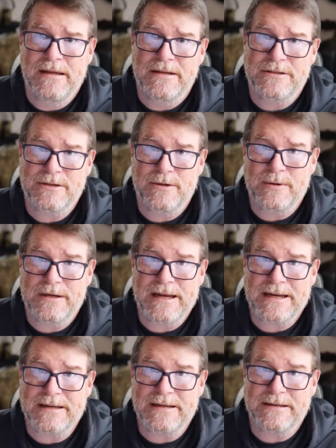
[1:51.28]
so that
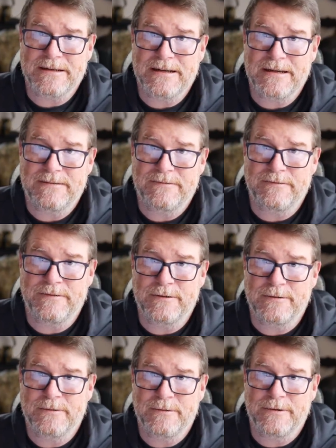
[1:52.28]
I can
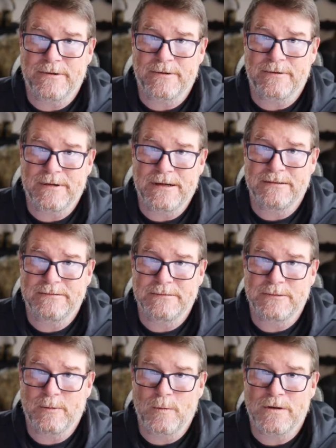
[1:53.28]
fulfill your
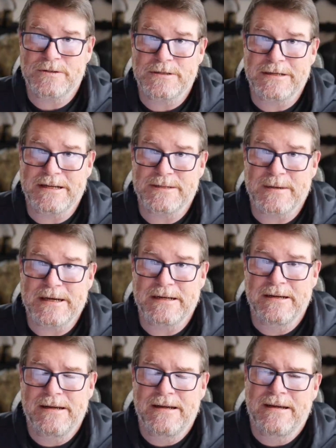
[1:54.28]
wants and needs, man.
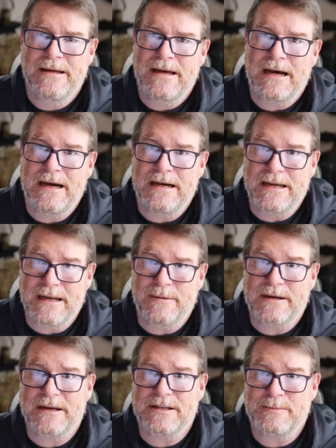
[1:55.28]

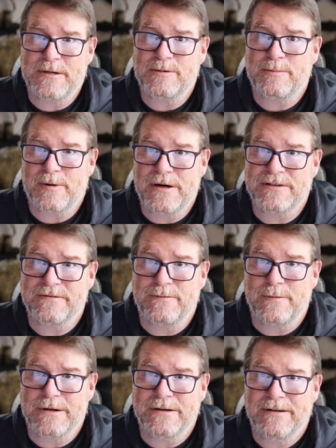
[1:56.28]
Anyway, got a special present
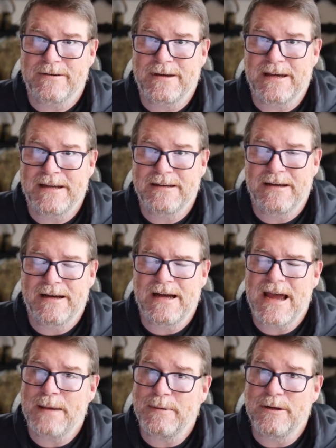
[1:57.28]
for you, okay?
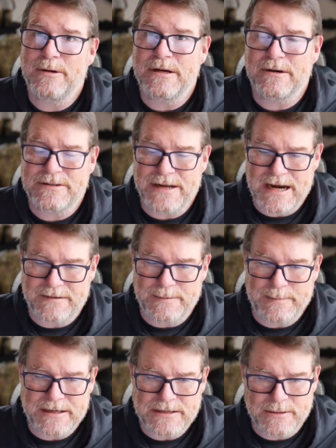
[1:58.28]
Happy New Year to
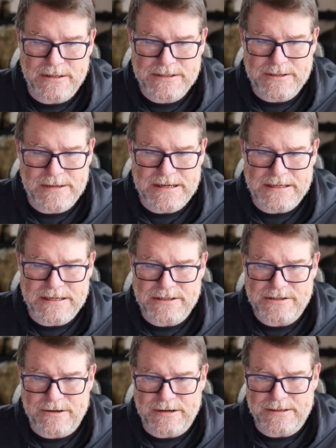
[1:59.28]
everybody. So let's go ahead and get
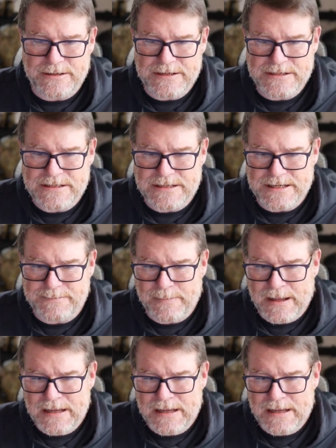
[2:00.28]
started on this thing.